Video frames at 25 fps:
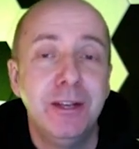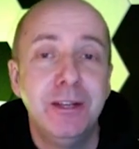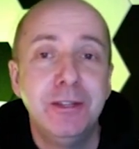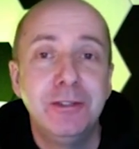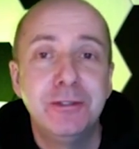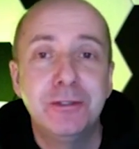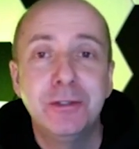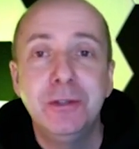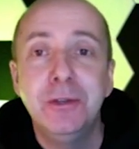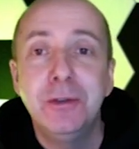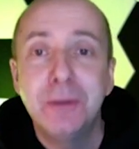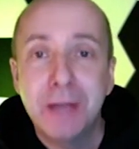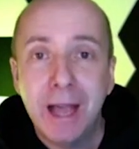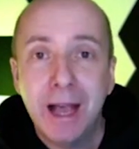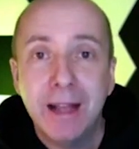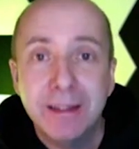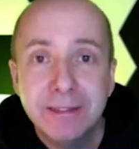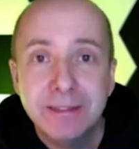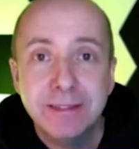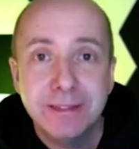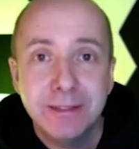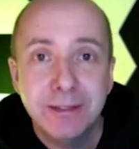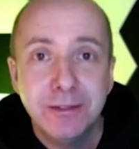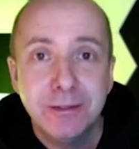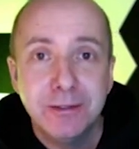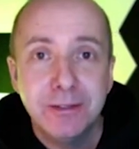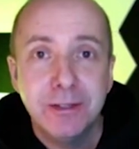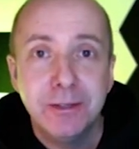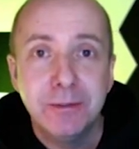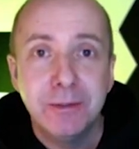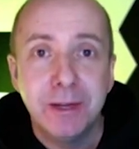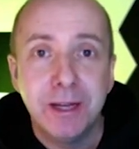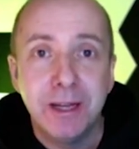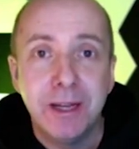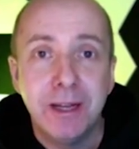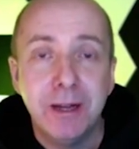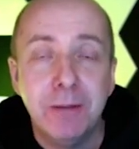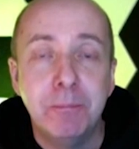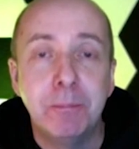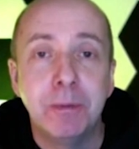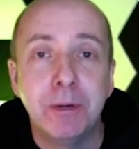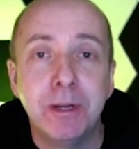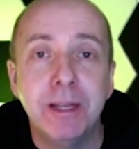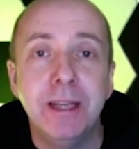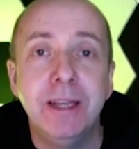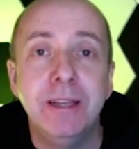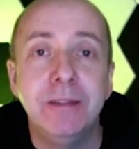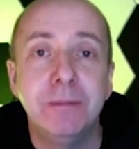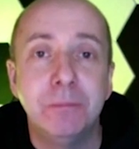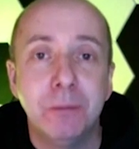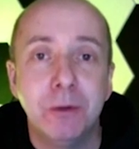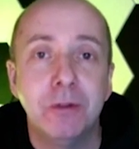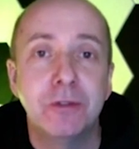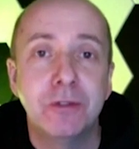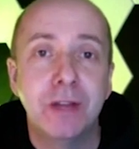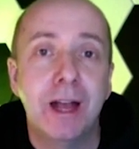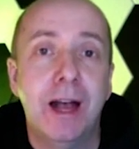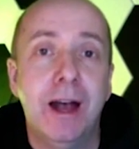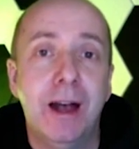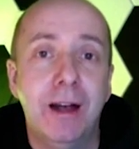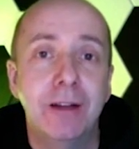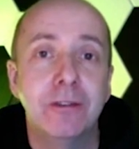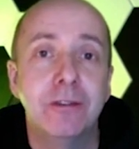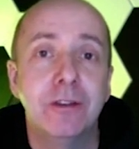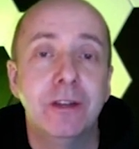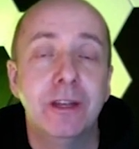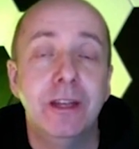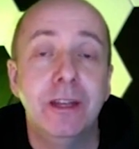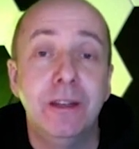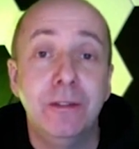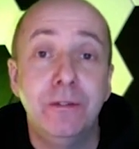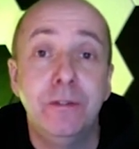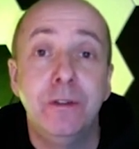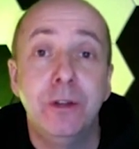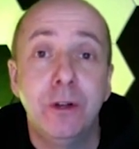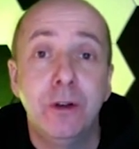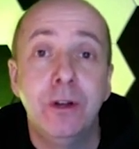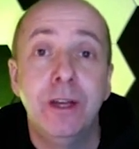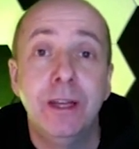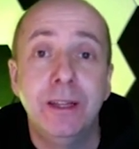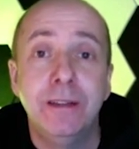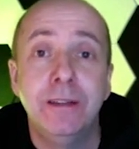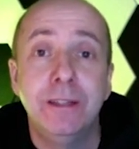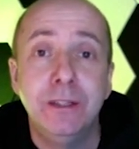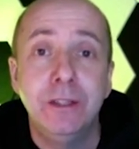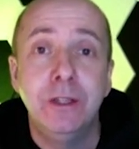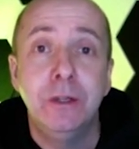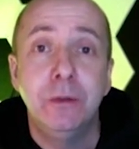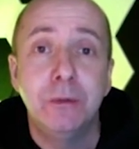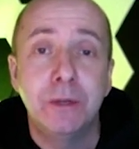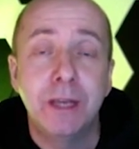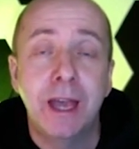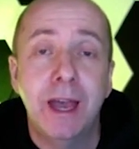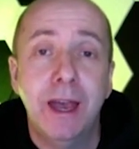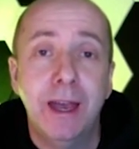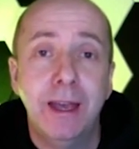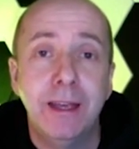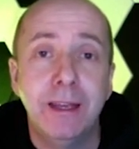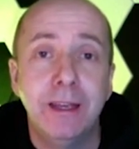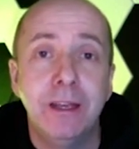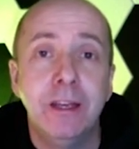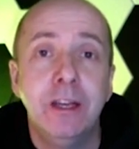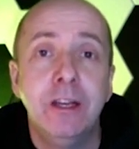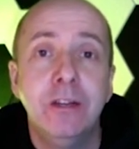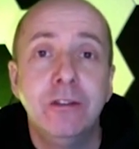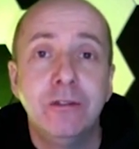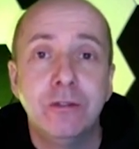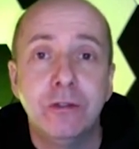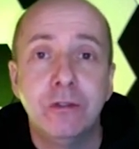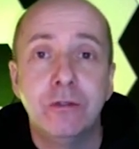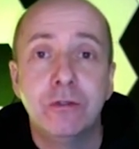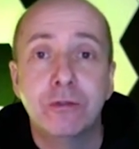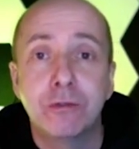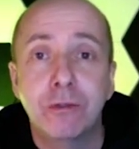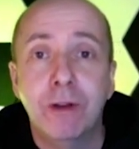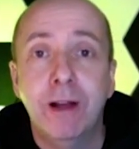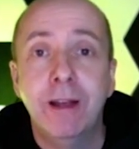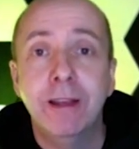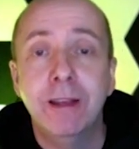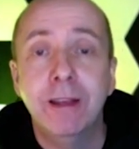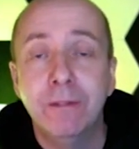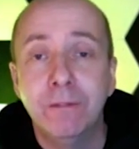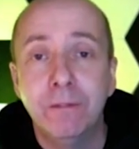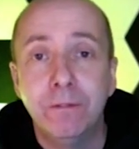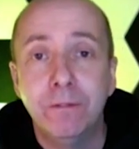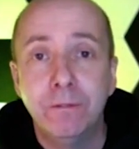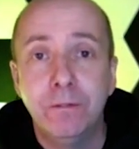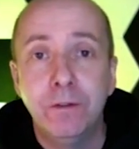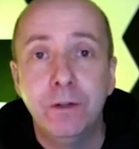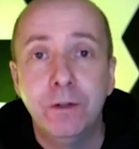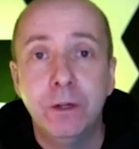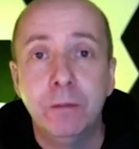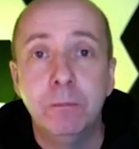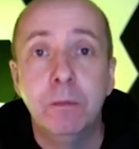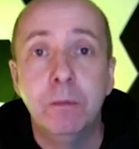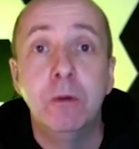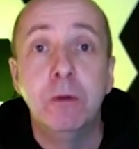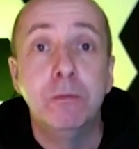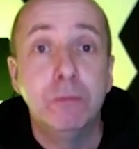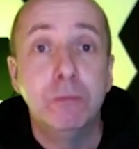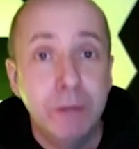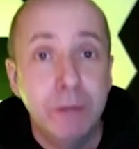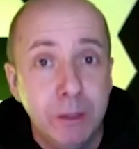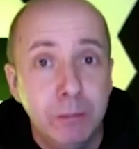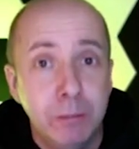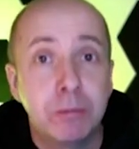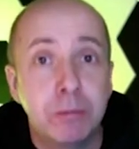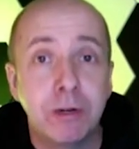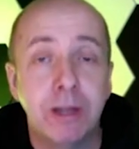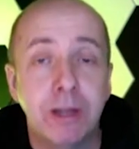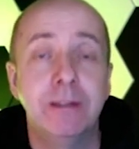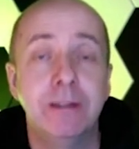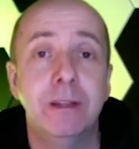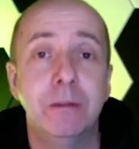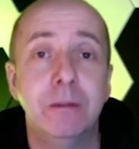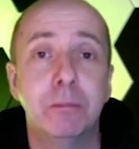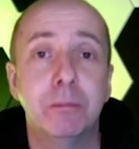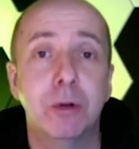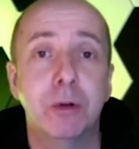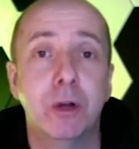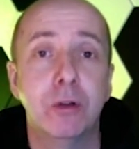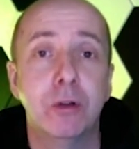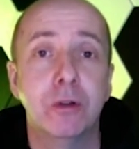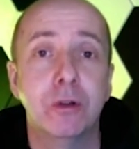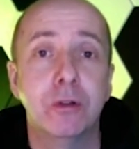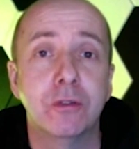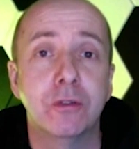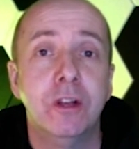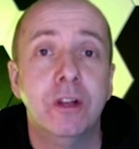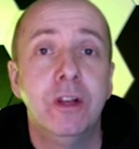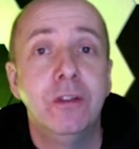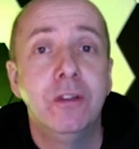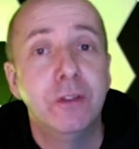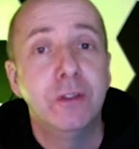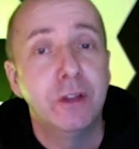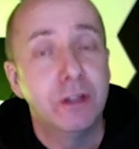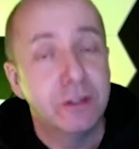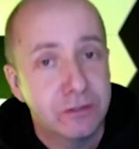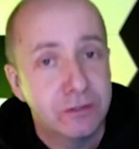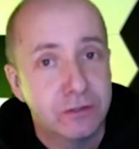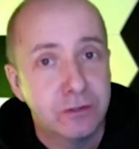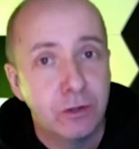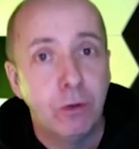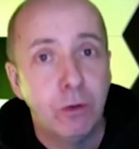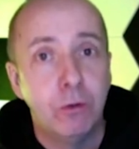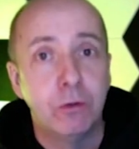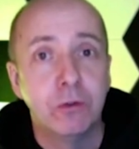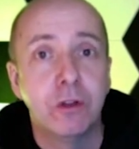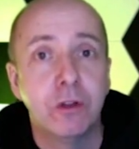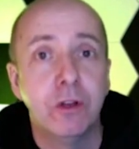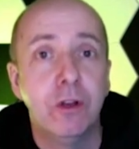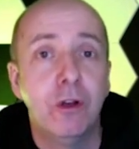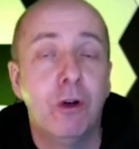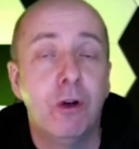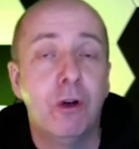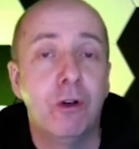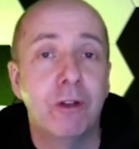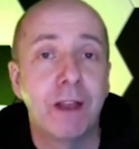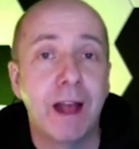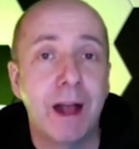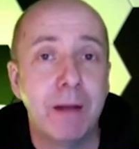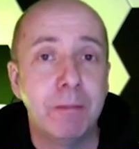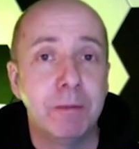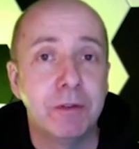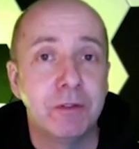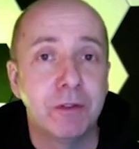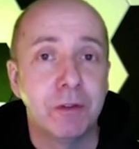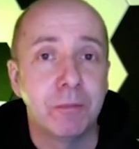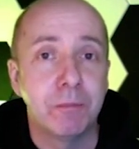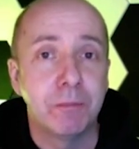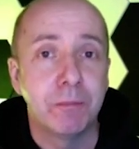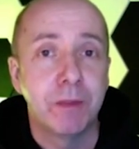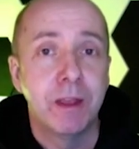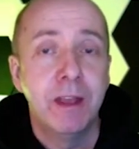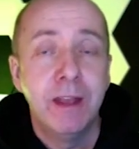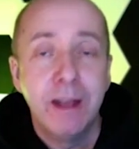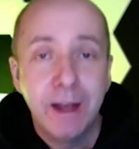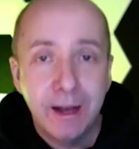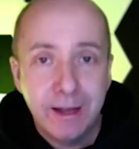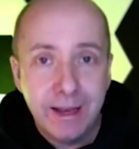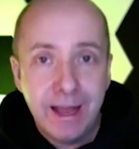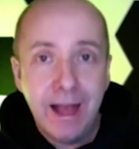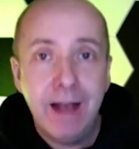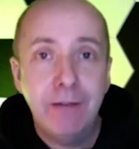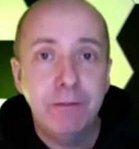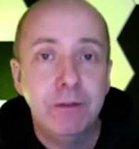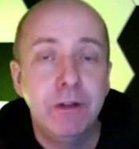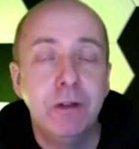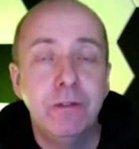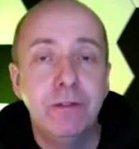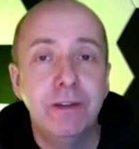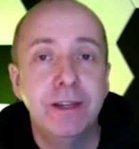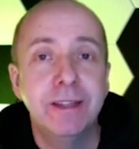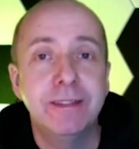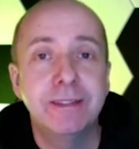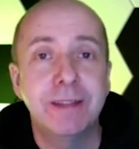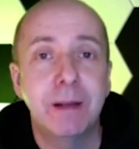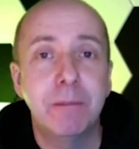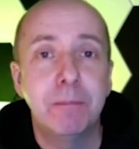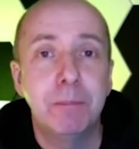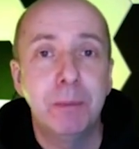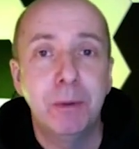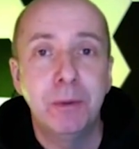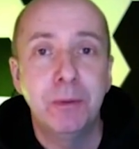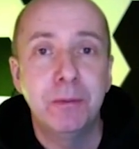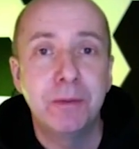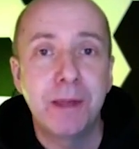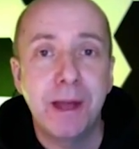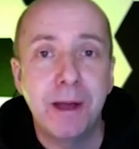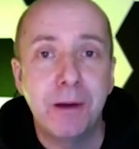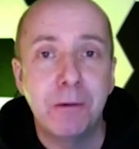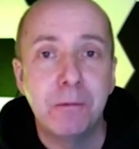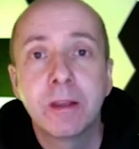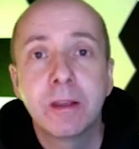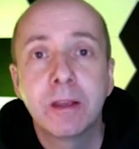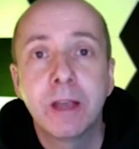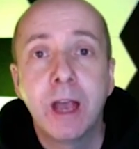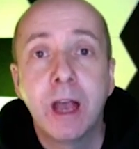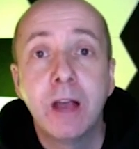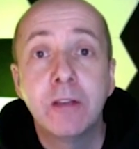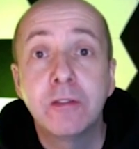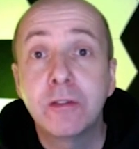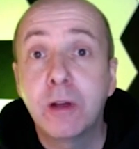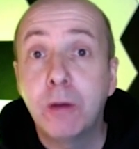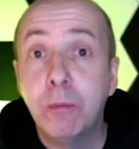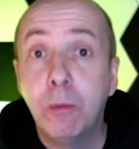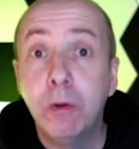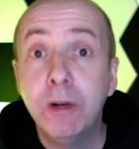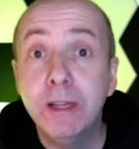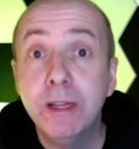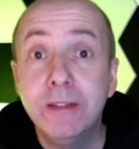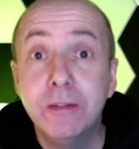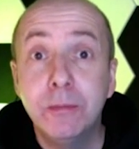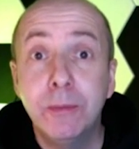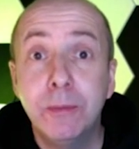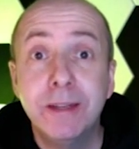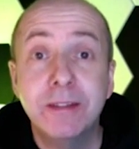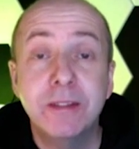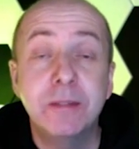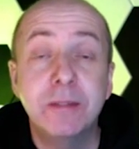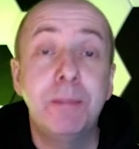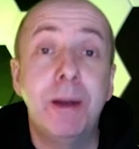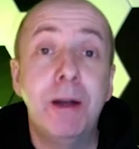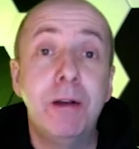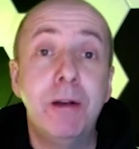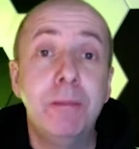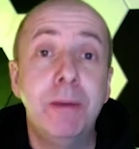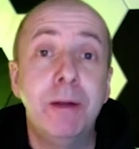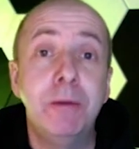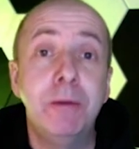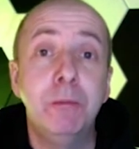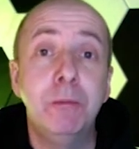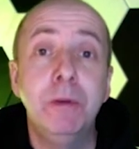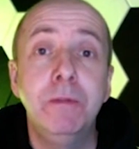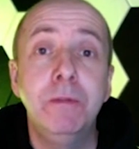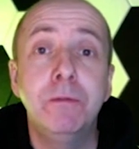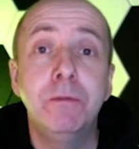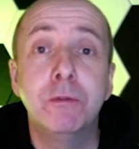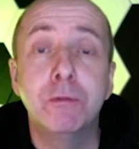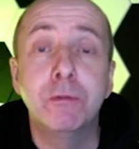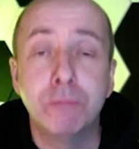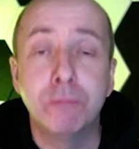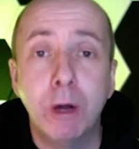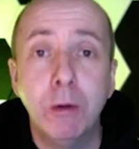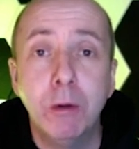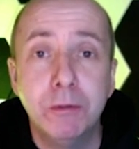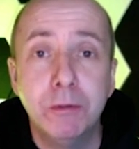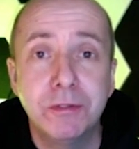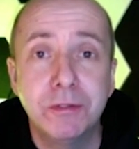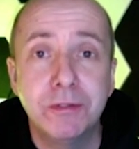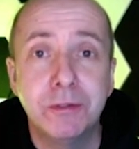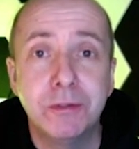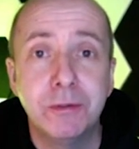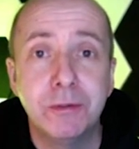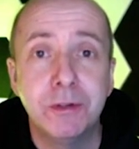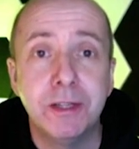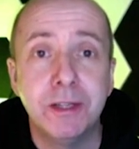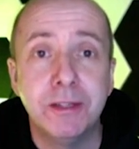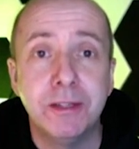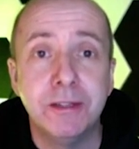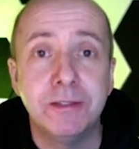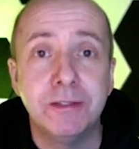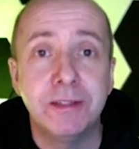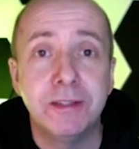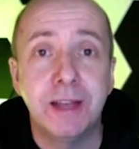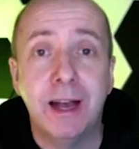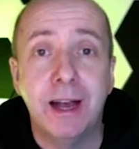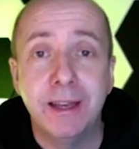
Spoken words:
So you can still do it, but it is much harder if you're in the UK to try and film rebranded products that are sold on Amazon. And I have another example now. So I wanted to experiment with groceries.